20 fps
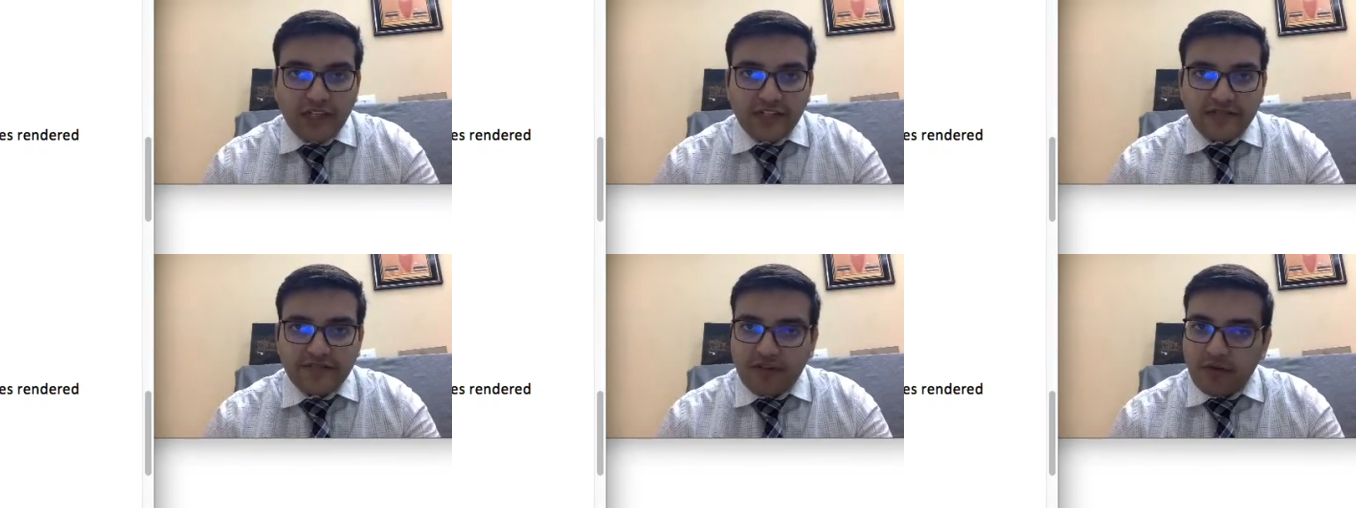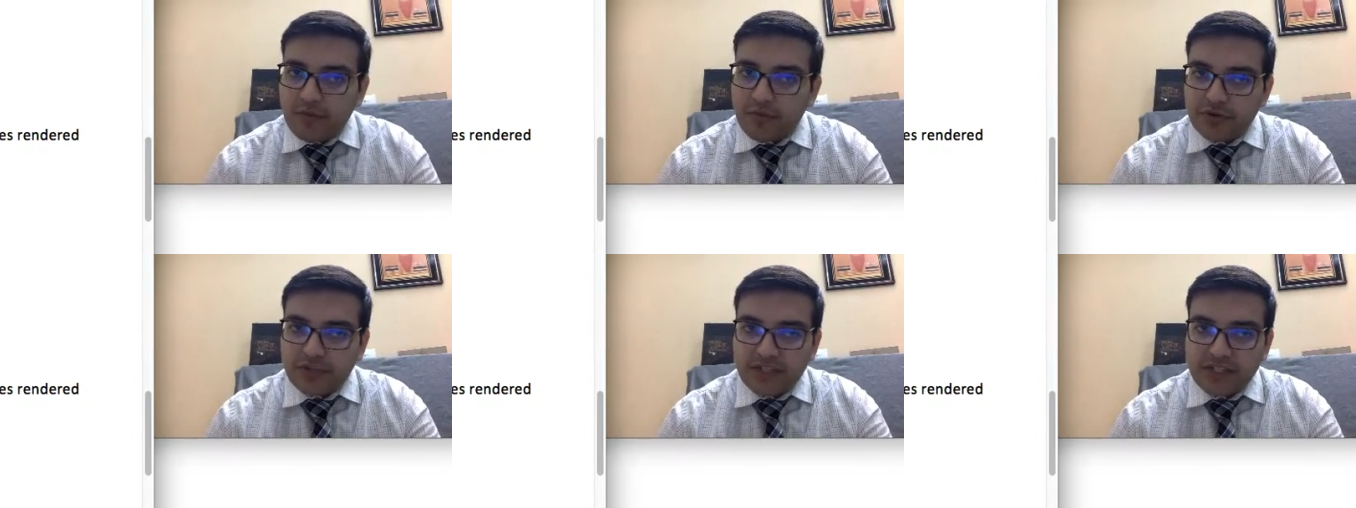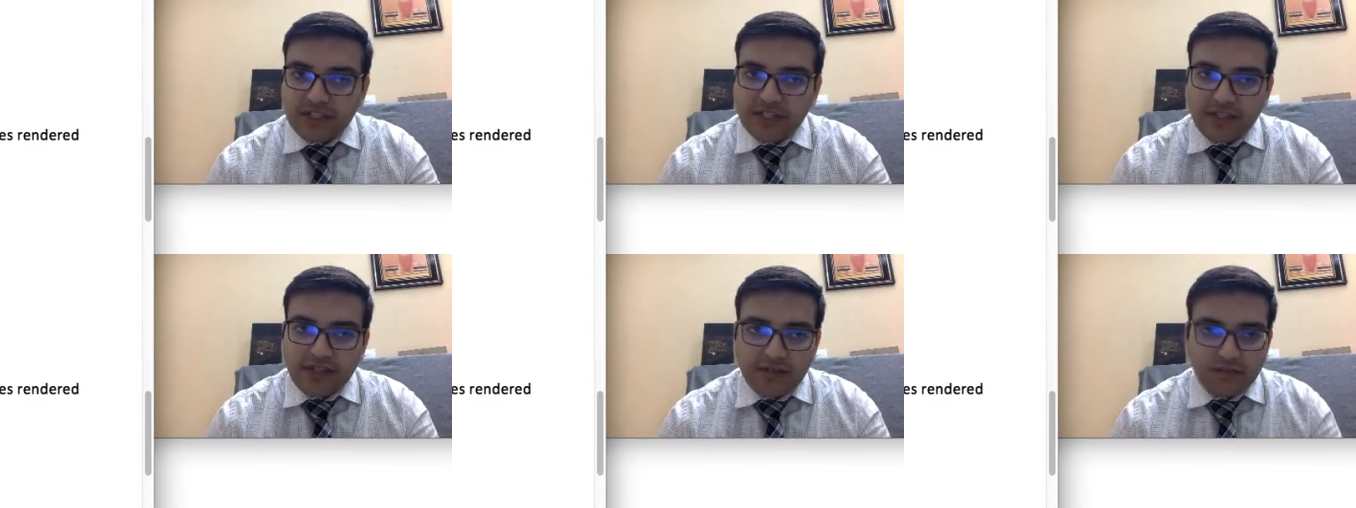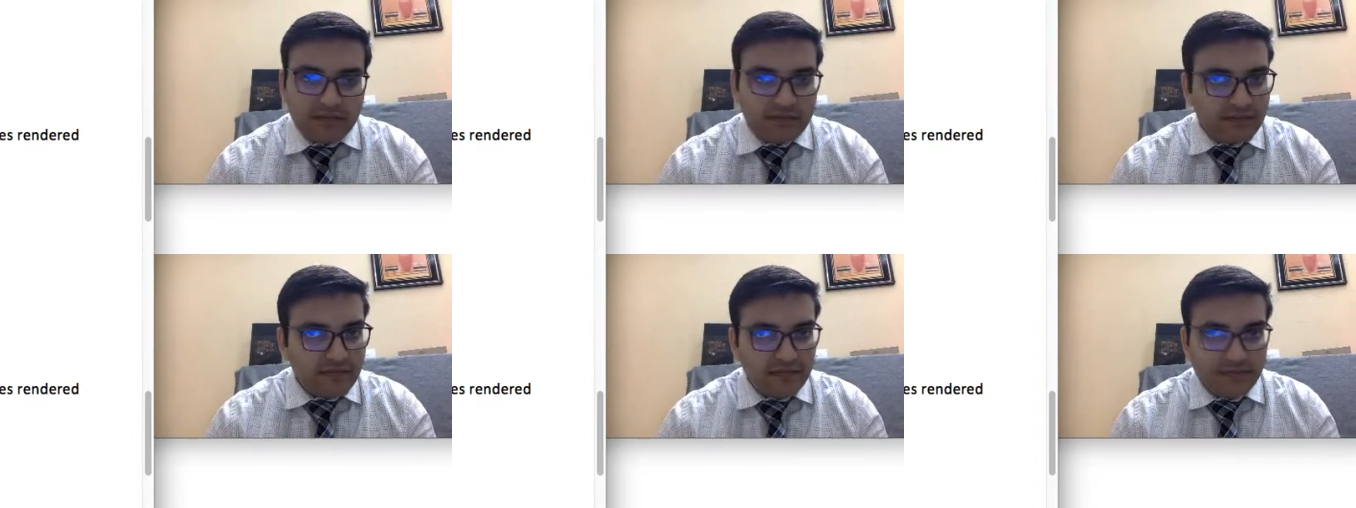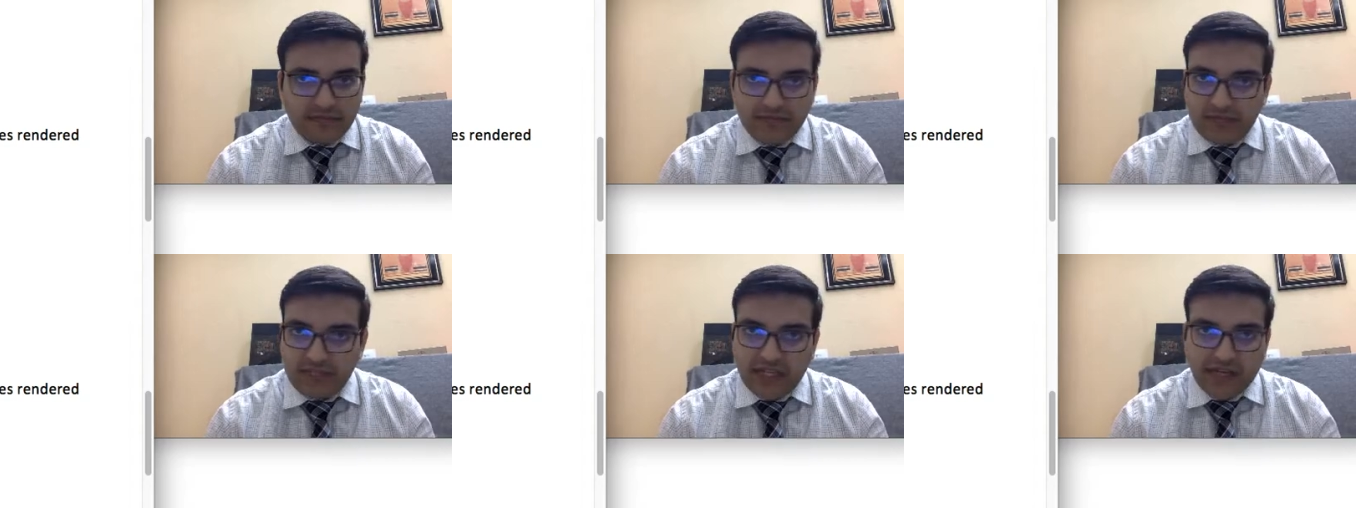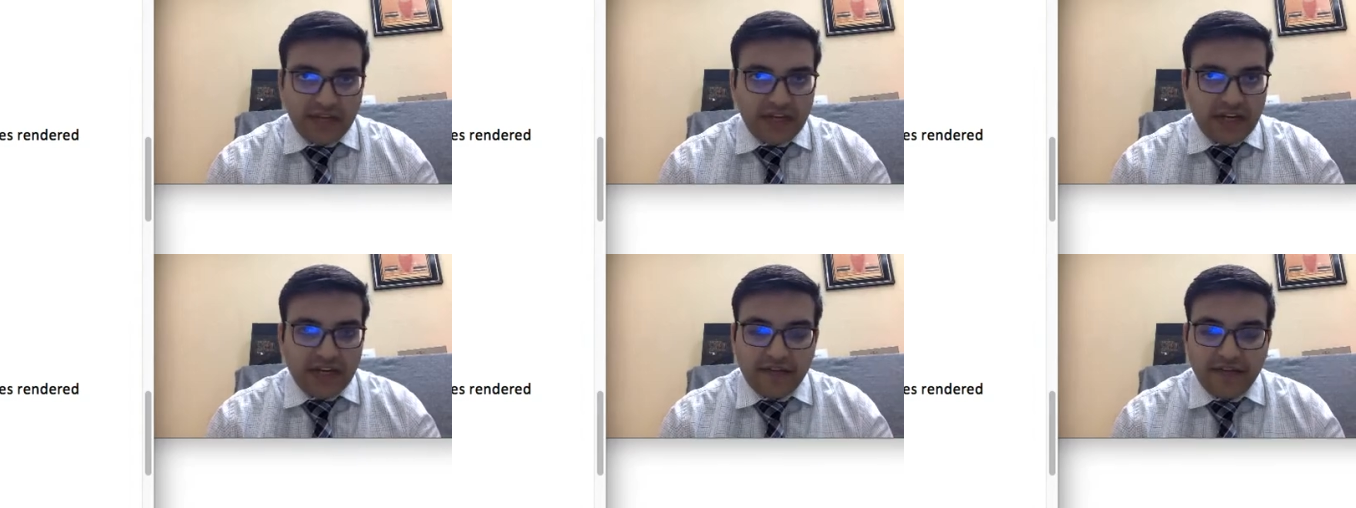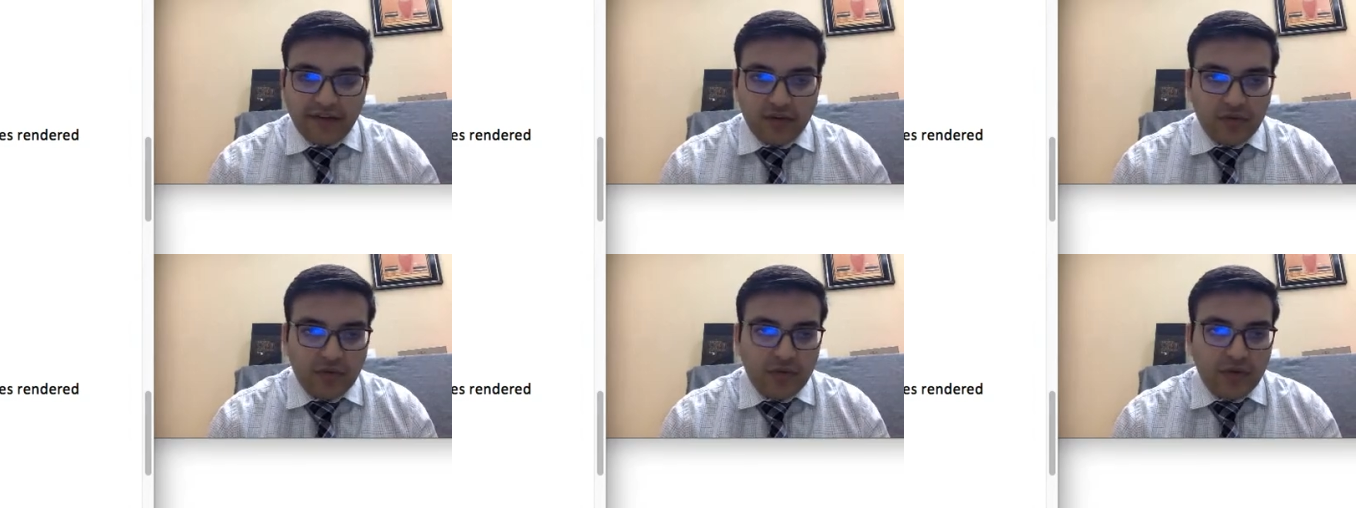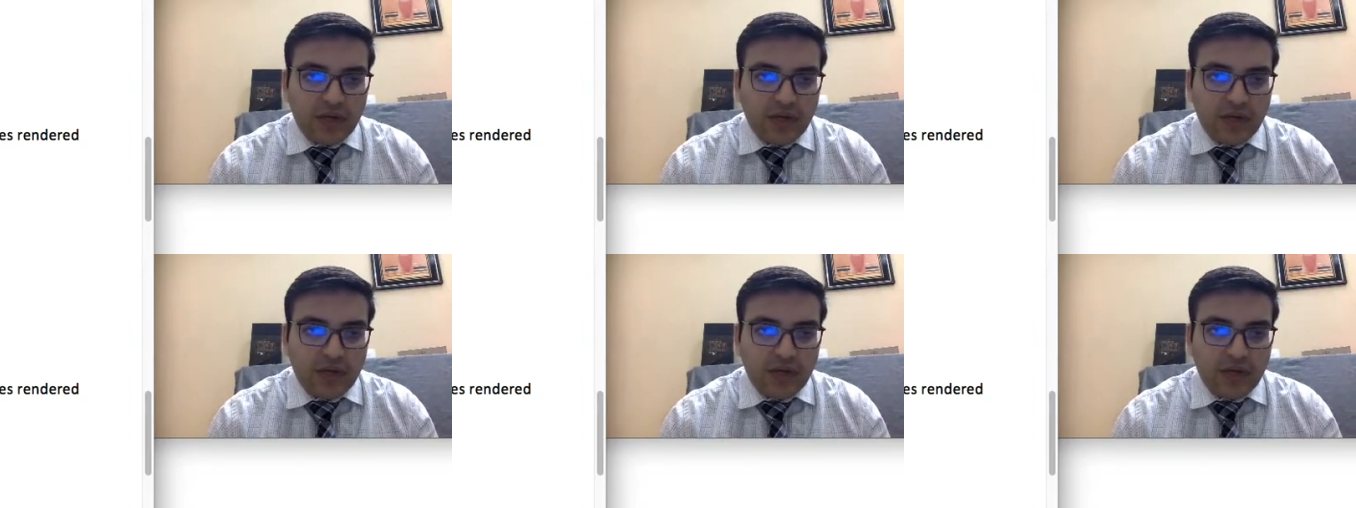for processing, they will give you.